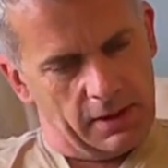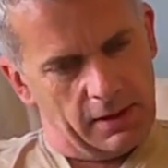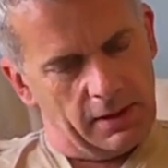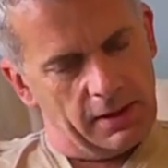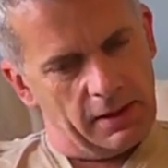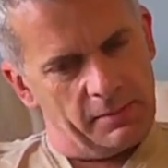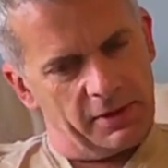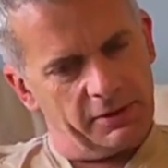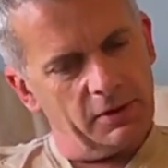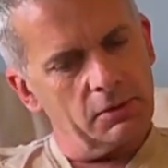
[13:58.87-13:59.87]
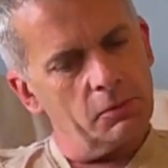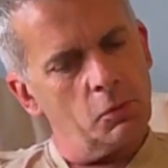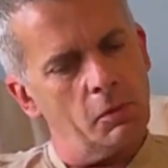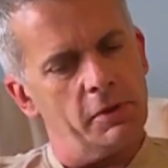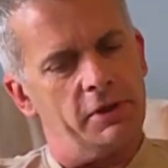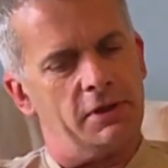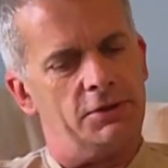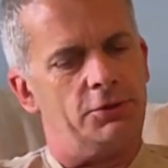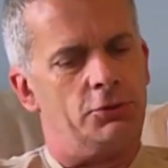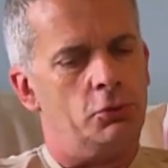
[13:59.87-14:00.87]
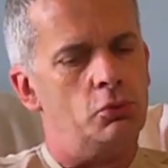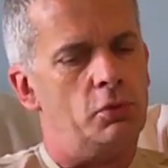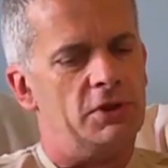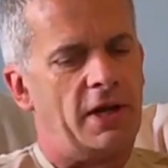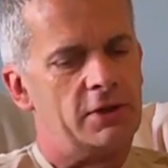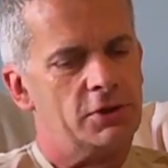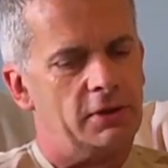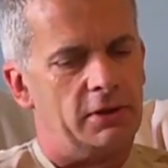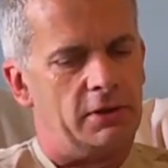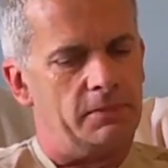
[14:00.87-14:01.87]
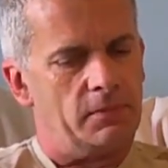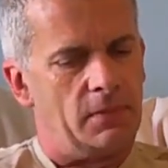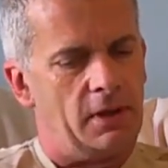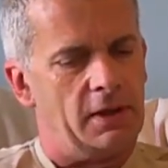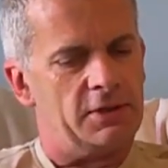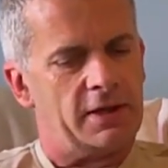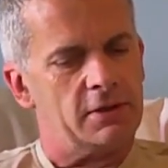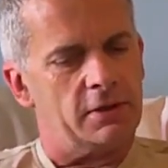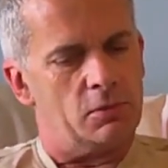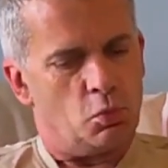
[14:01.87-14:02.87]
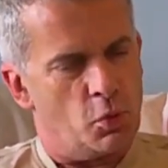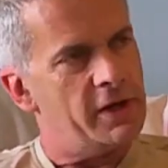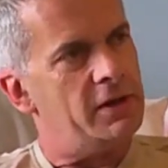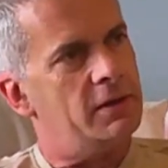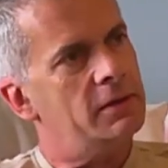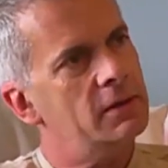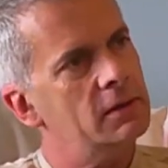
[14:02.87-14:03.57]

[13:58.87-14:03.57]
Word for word: I mean, I think that what we need to do is actually is actually win